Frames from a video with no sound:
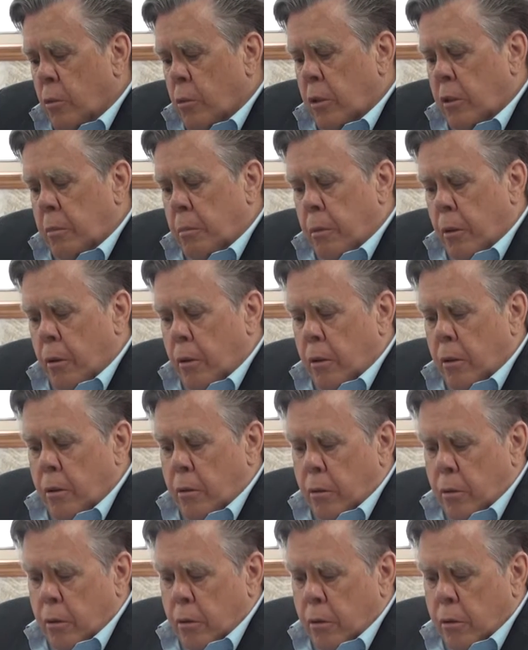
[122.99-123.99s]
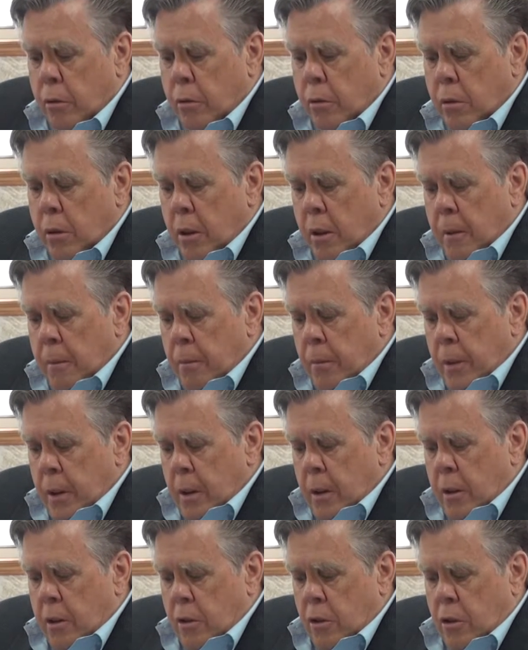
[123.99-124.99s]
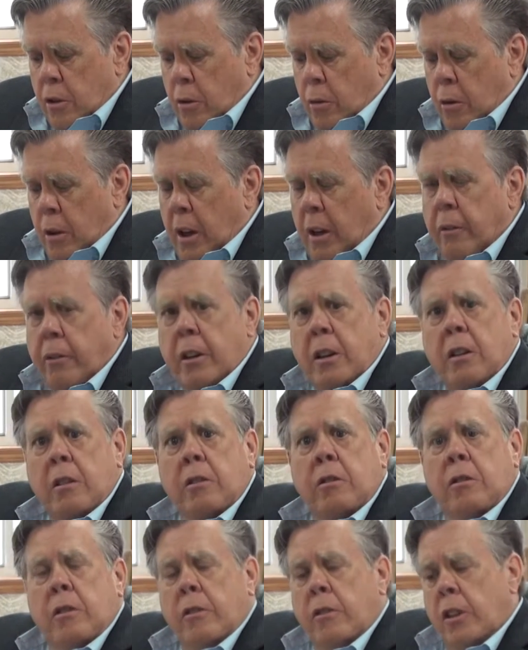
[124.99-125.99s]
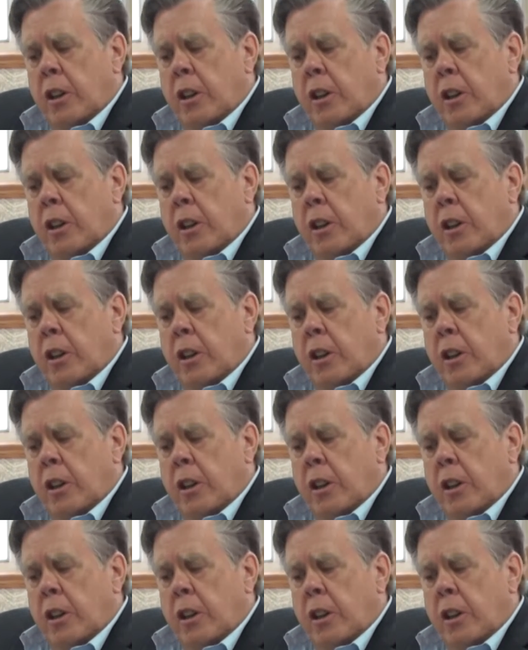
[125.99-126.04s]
was burned through and showed evidence of